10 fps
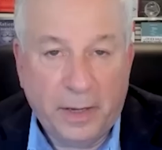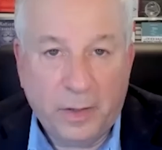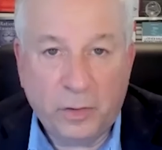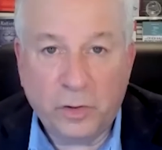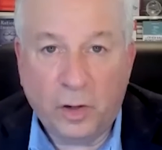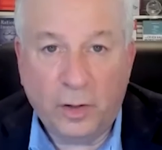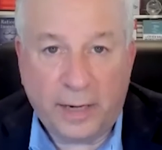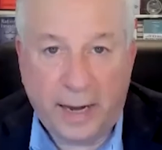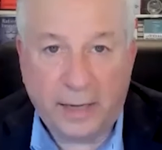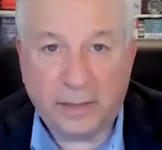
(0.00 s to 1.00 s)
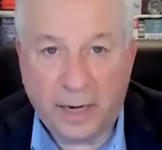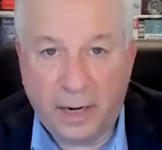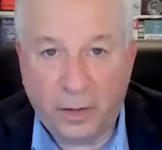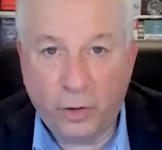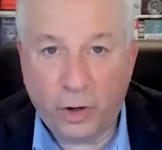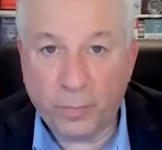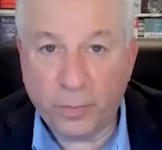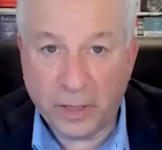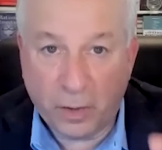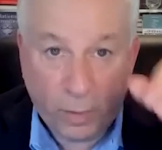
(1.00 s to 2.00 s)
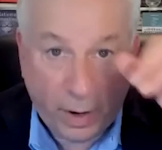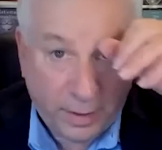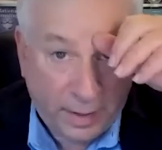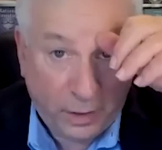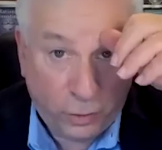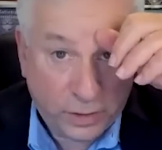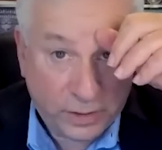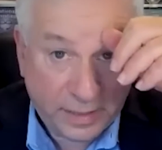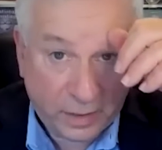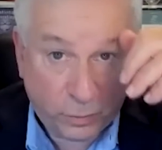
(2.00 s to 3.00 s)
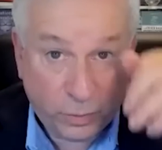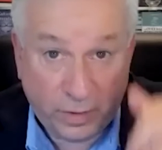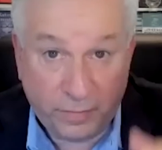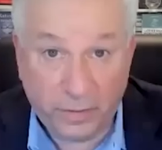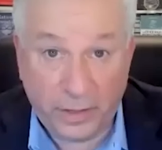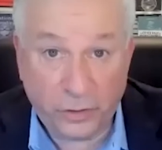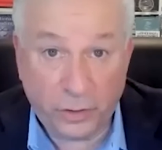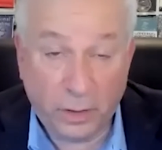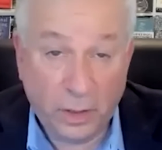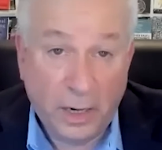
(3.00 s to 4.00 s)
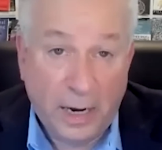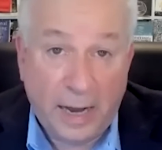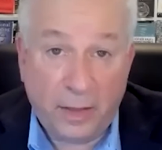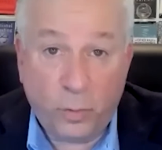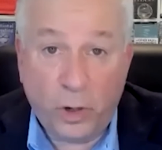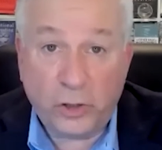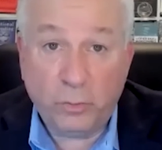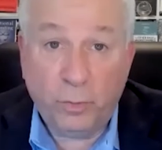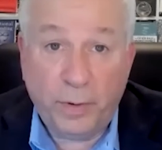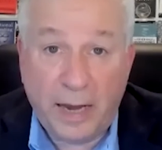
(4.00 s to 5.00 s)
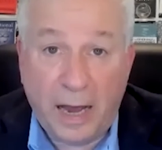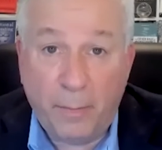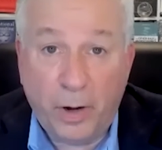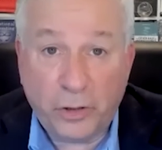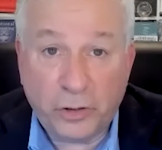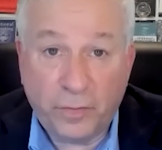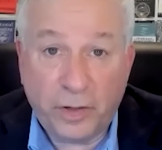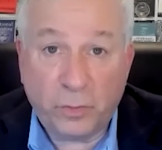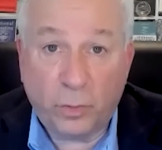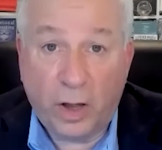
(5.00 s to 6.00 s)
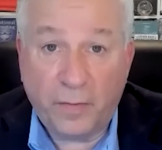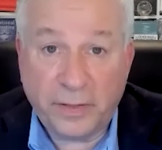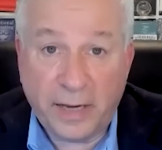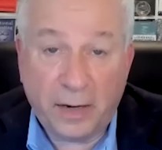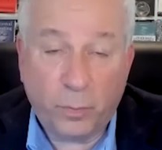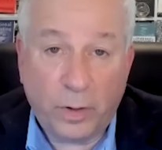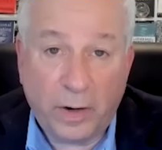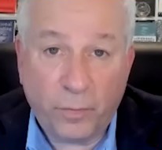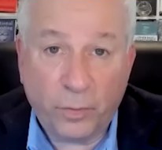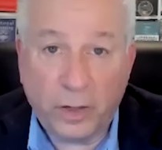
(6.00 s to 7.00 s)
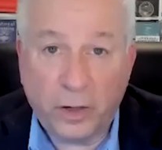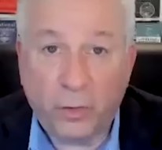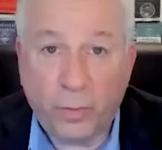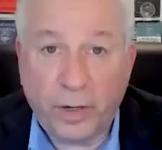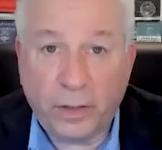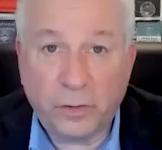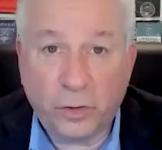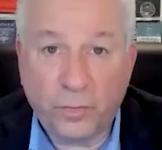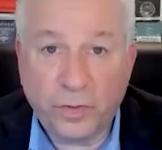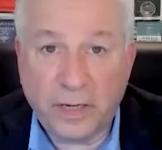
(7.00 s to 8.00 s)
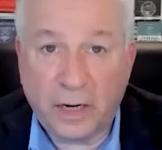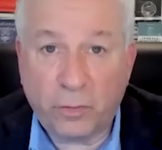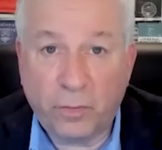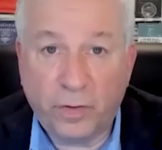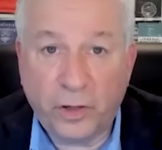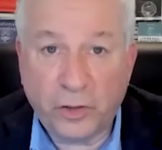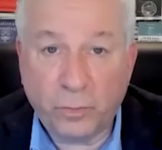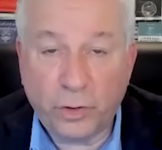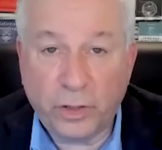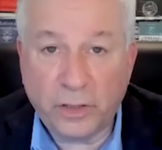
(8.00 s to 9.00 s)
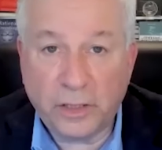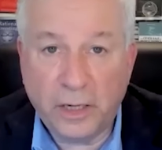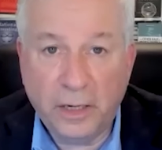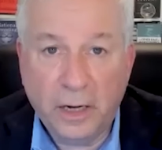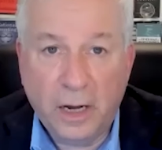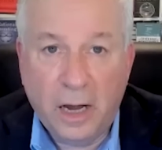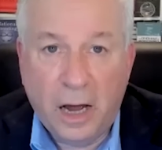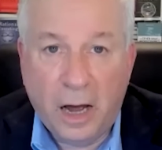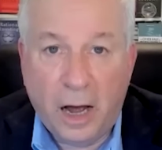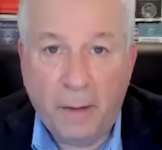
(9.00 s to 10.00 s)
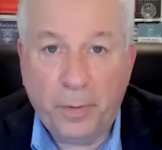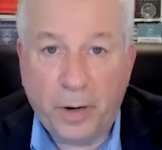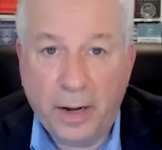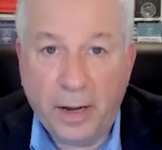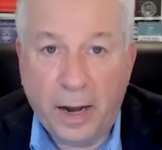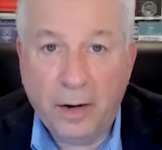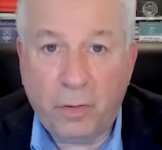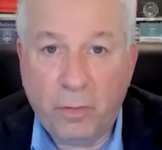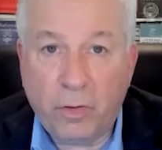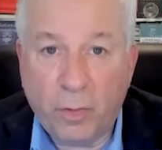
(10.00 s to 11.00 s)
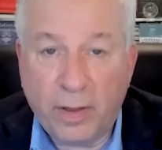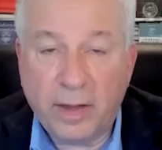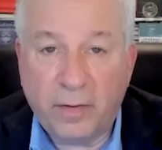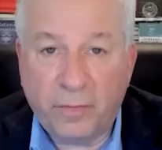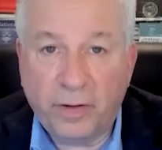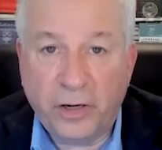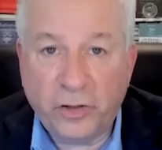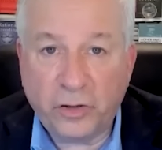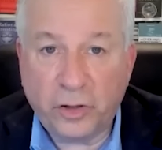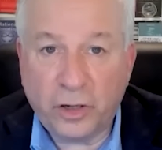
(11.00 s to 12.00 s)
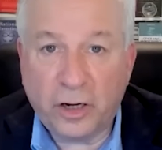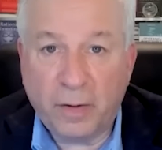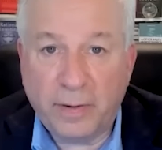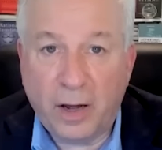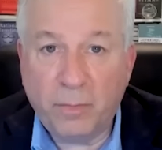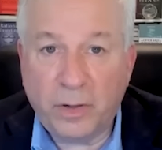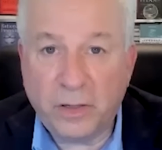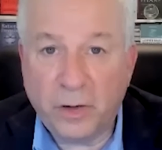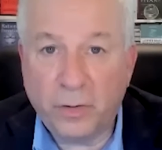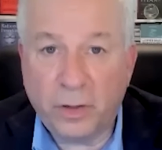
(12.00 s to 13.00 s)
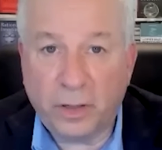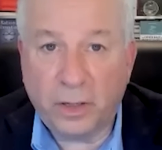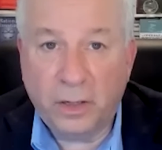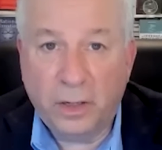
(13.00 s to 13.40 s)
This will all cascade. You're 100% right in goods sector deflation. And the question will be how much of this will offset whatever lingering service sector inflation we're going to see. But I agree with you. I think inflation is going to come down materially